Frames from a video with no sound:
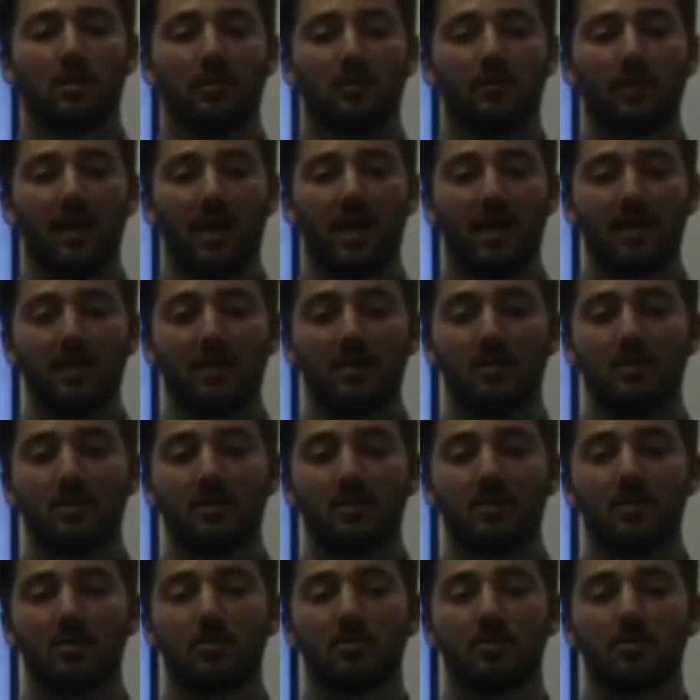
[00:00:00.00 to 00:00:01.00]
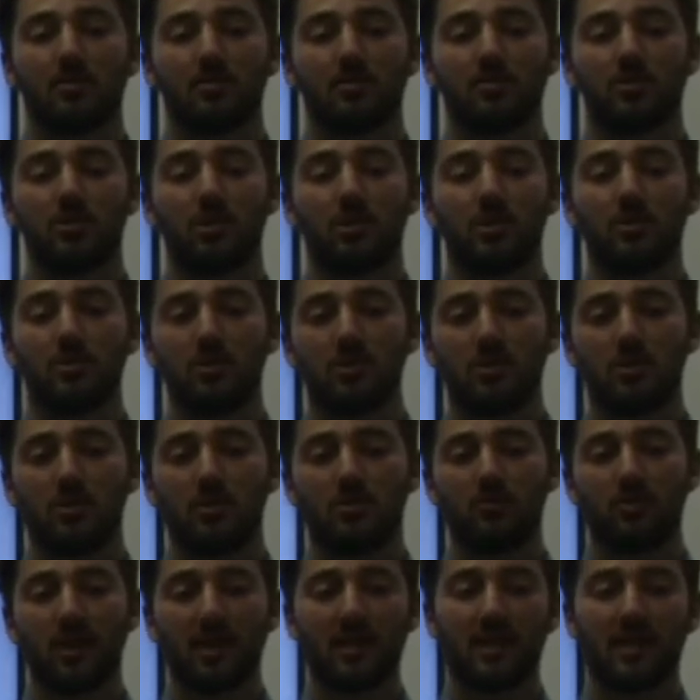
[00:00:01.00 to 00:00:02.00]
Then, due
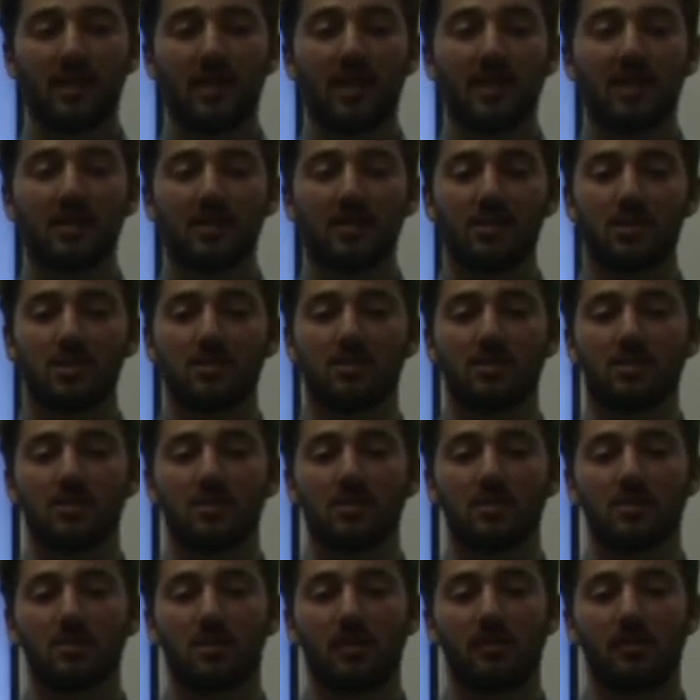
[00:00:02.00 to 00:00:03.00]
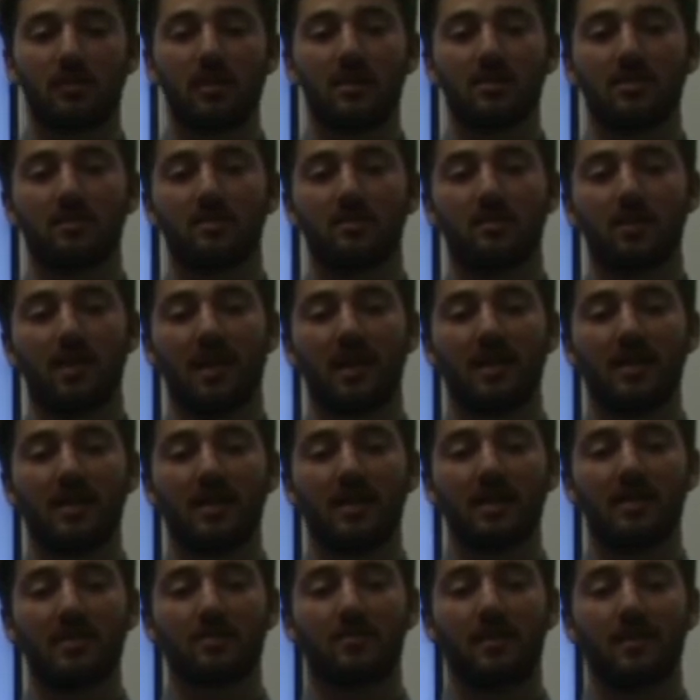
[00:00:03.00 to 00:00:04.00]
to regulations coming into
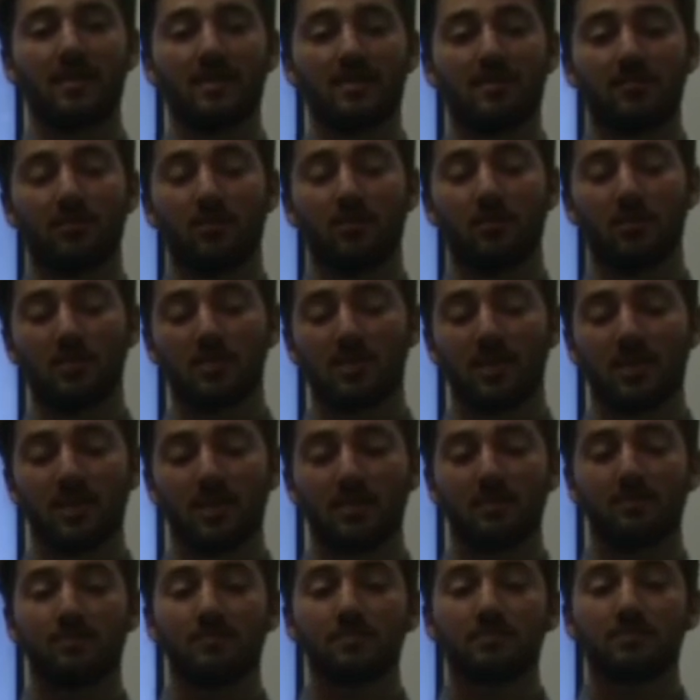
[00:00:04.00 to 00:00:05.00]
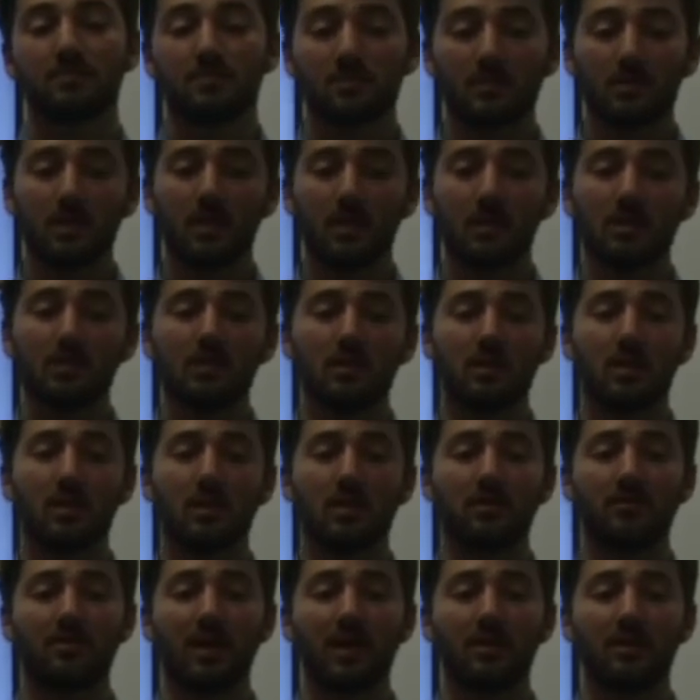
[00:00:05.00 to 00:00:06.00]
play in 2014,
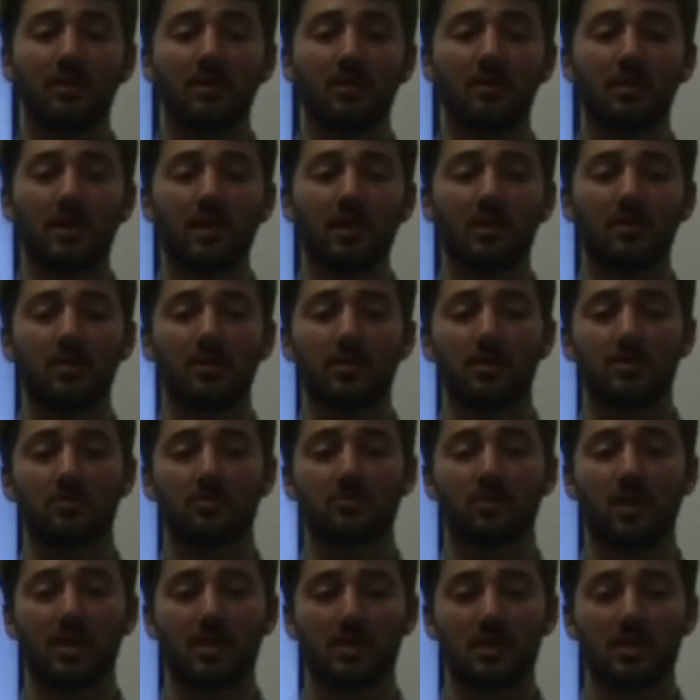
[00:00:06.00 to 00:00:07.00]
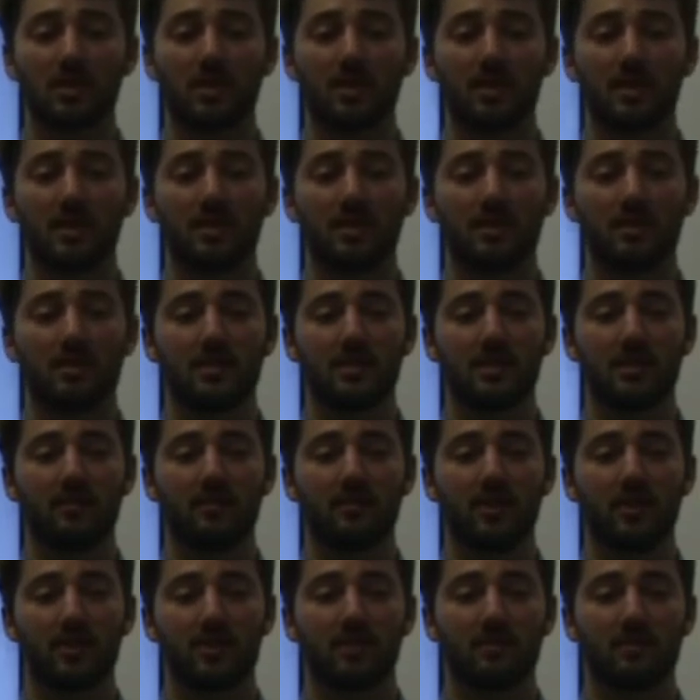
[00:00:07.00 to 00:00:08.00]
the value of Bitcoins gradually
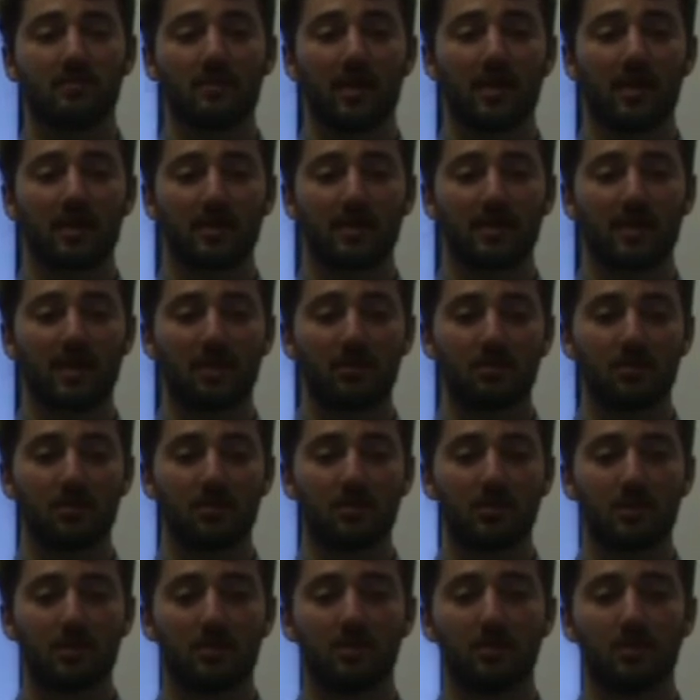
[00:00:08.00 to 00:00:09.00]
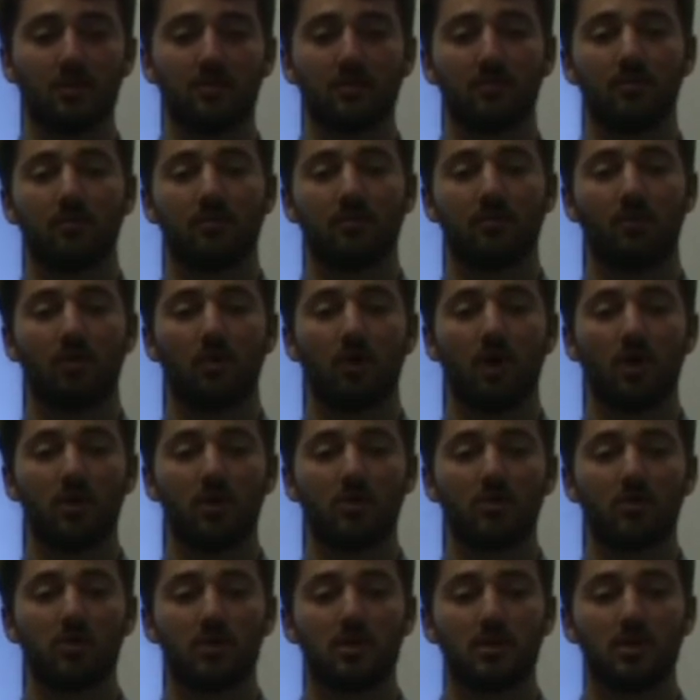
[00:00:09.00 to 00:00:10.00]
deteriorated back down to the
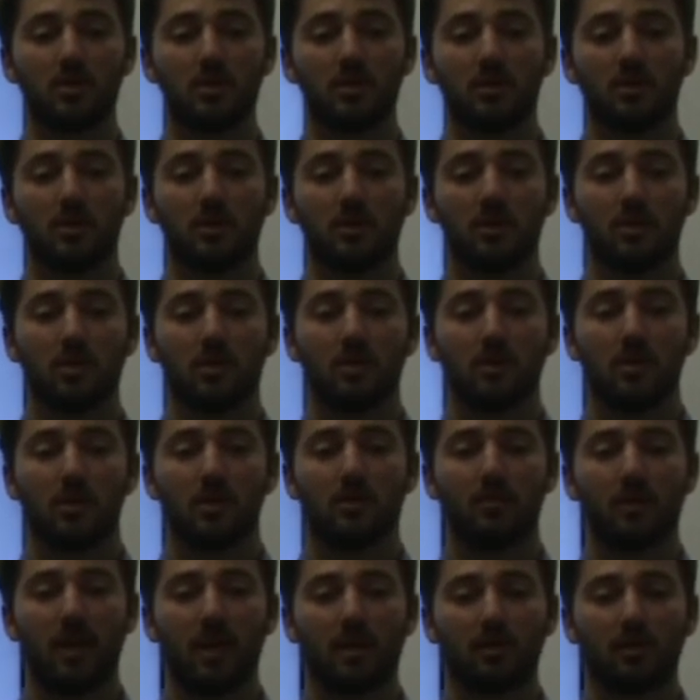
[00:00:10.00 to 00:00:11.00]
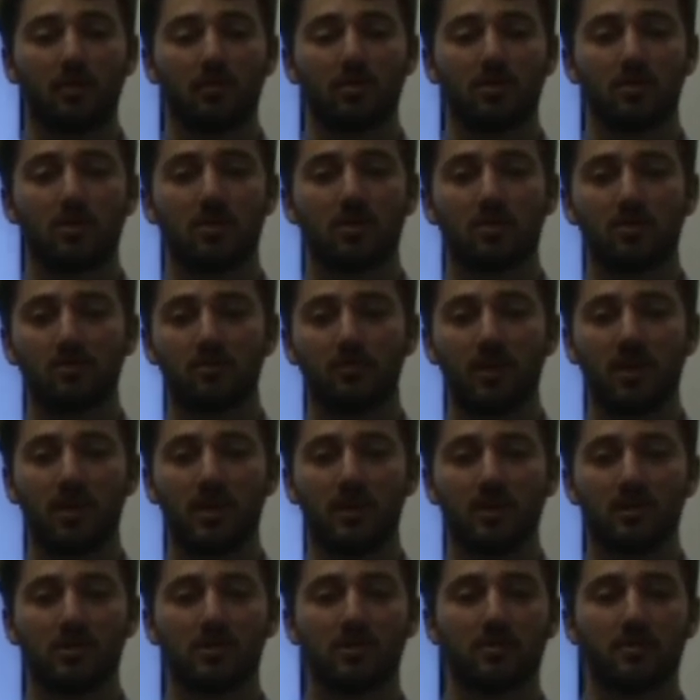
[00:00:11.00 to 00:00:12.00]
£400
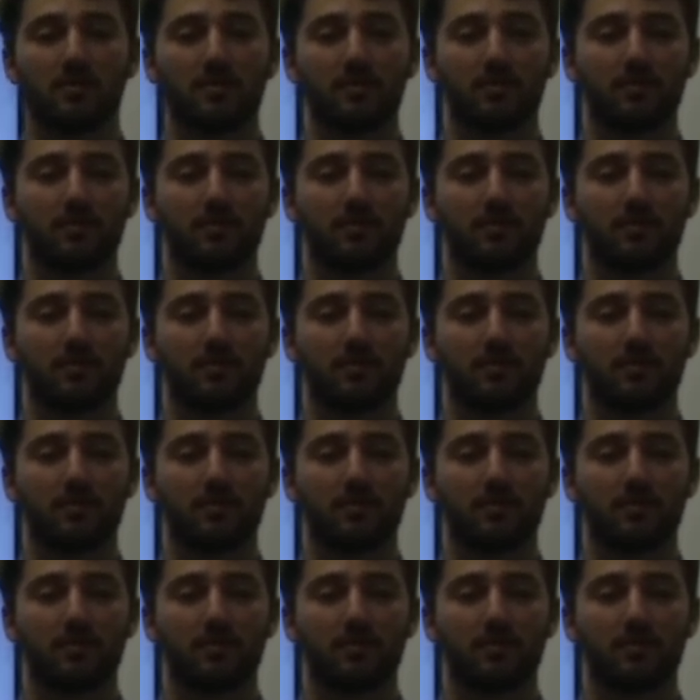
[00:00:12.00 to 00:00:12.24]
range.